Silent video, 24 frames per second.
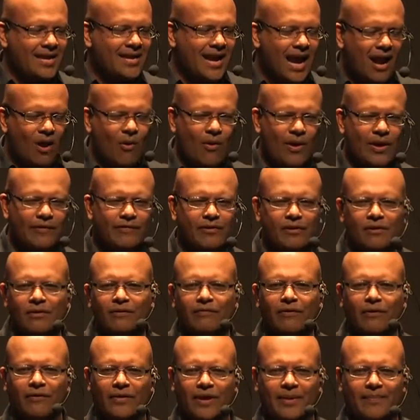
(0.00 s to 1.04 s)
Now, if you
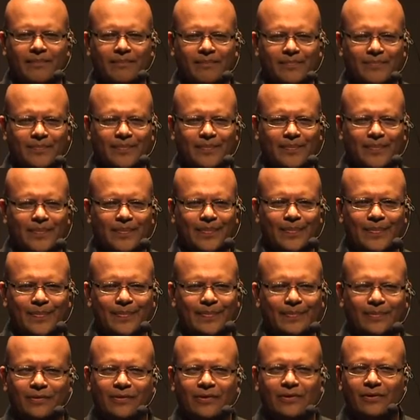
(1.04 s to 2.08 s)
look for them,
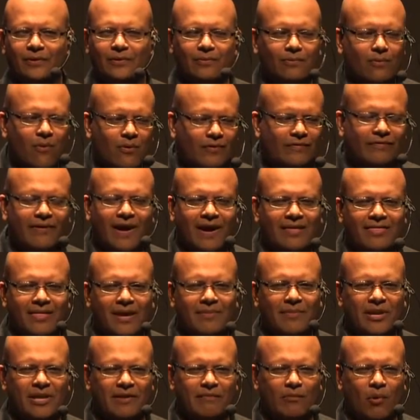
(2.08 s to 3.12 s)
you won't find
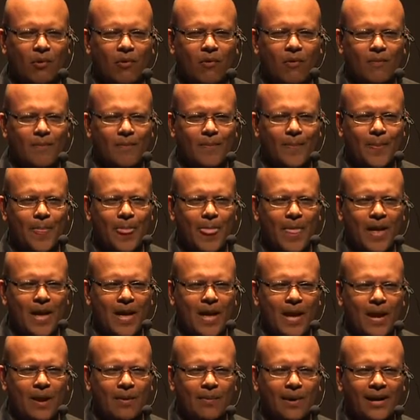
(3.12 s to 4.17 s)
them anymore.
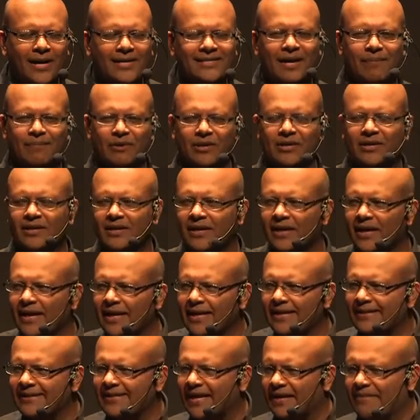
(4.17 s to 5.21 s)
What has happened
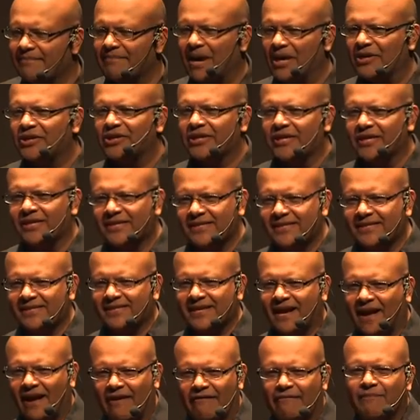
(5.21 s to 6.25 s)
is
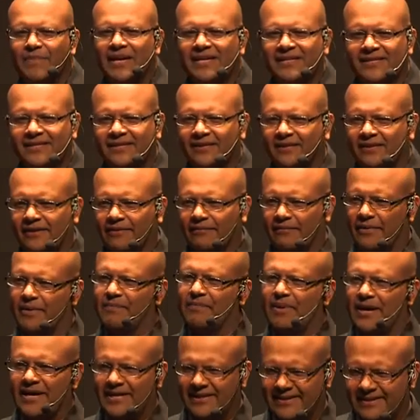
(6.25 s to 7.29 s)
machines have basically
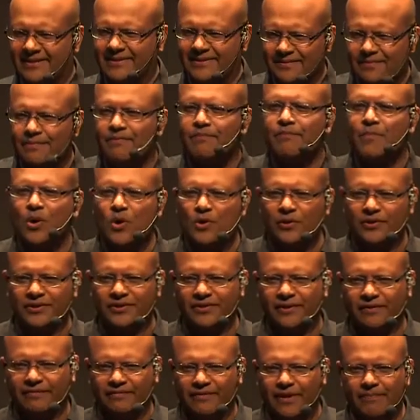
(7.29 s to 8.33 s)
replaced
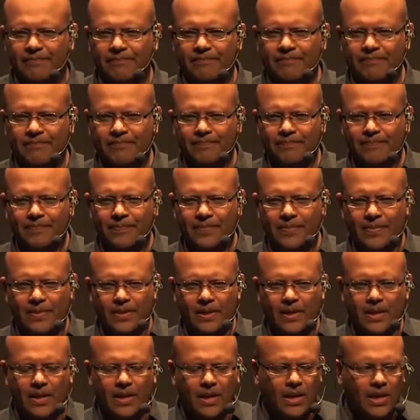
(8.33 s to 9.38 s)
most of them.
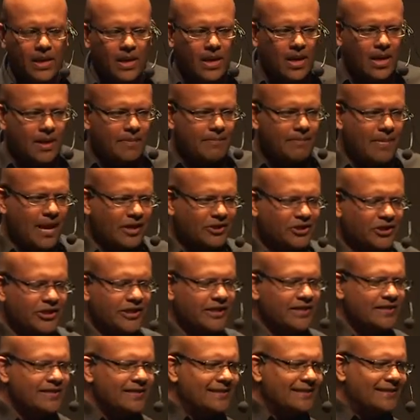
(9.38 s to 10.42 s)

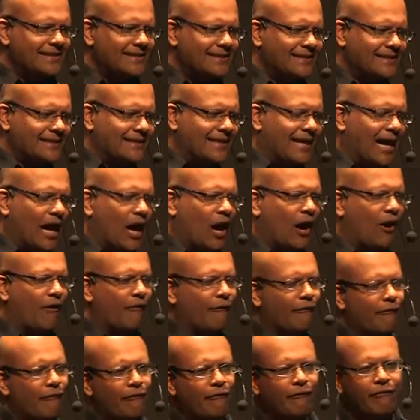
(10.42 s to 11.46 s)
Machines
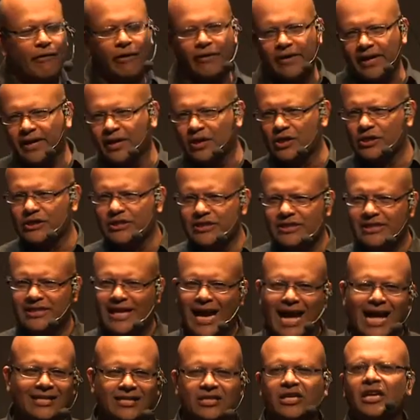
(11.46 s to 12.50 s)
are very good
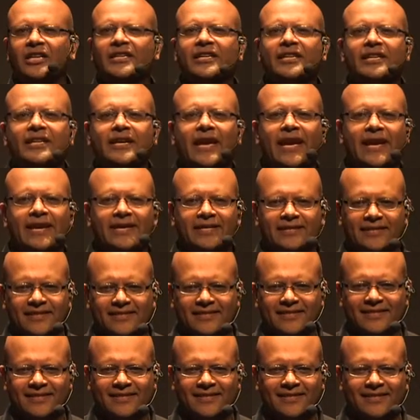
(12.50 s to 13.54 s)
at cutting
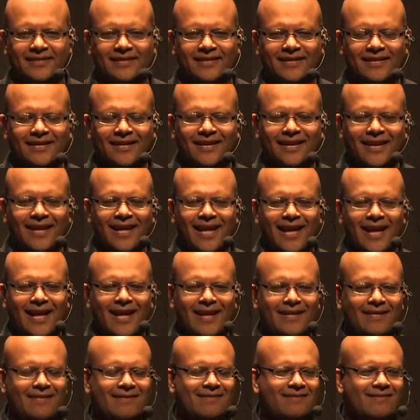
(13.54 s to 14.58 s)
canes.
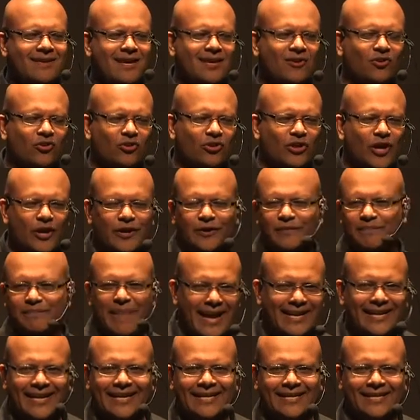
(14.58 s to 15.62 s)
They don't cut
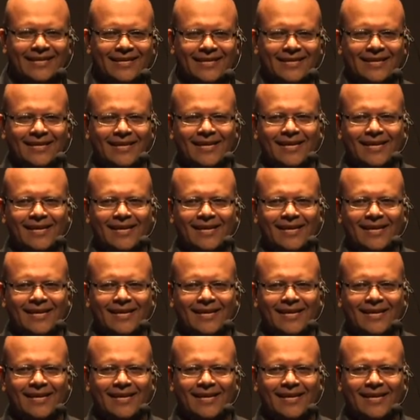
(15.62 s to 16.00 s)
badly.